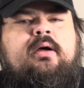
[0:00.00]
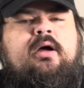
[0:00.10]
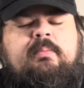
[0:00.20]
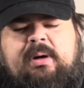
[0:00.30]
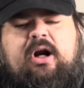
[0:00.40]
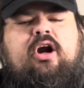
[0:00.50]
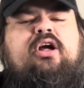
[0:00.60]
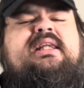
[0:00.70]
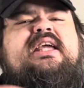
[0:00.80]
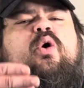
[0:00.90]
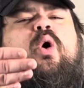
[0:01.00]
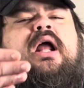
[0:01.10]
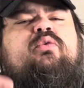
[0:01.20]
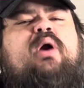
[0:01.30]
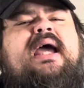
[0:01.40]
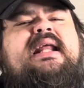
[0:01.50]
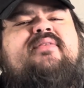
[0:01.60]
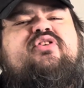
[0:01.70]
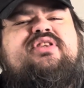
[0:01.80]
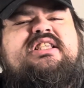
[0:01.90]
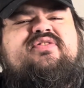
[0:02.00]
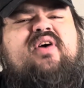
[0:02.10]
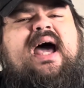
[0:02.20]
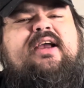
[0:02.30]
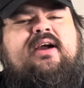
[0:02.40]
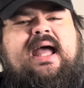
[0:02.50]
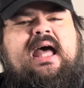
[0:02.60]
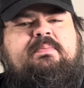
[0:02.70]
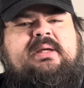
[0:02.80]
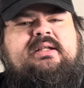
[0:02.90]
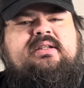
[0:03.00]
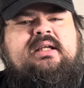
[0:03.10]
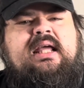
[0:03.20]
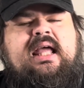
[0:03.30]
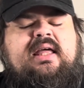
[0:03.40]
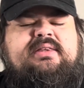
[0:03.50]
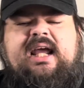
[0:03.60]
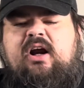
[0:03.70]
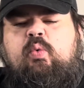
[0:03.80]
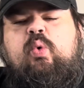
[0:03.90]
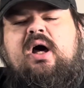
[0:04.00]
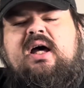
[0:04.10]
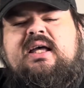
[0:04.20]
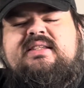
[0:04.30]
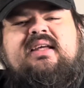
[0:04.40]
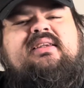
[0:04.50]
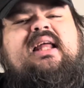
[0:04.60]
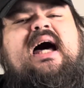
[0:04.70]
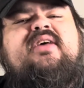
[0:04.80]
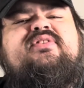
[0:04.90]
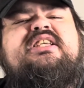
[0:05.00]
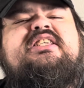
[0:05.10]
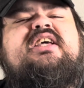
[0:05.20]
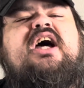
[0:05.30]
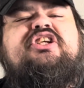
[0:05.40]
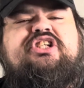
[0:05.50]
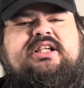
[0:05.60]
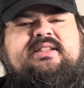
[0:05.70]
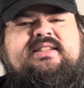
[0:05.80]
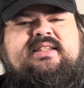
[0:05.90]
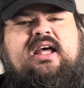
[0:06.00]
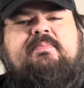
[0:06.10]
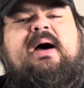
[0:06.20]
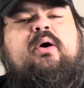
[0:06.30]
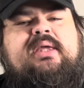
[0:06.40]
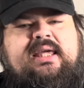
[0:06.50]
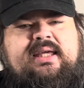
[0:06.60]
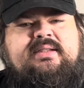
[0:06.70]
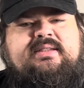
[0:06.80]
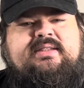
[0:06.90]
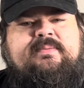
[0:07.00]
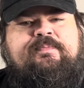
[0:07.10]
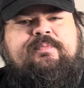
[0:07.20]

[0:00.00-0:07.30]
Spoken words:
But early on, right after this fire happened, there was a lot of discussions about kids.